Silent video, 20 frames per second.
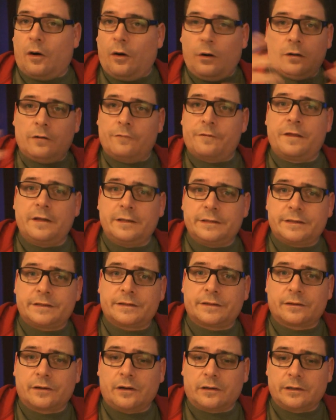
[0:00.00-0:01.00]
all of
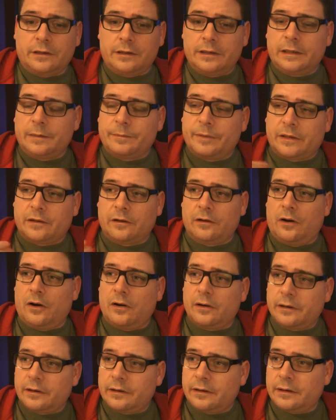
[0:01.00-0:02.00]
this got a little bit
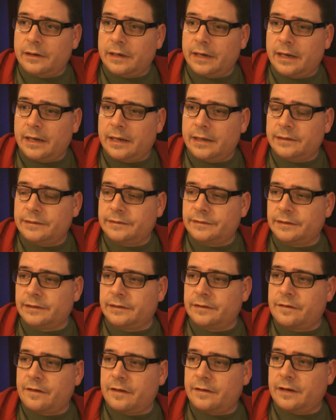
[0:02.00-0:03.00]
longer, and
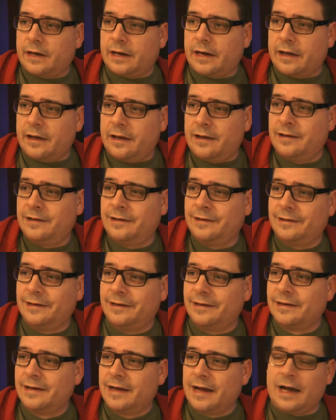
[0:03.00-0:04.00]
that I
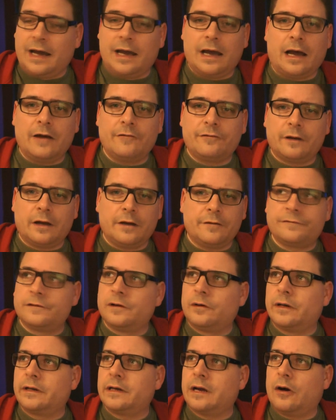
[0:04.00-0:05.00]
have
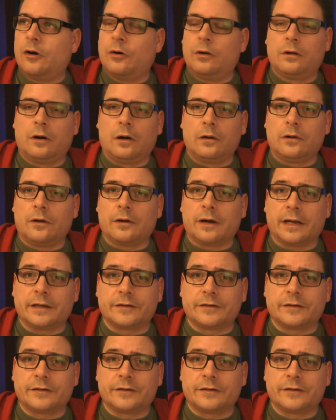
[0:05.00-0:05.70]
no idea how long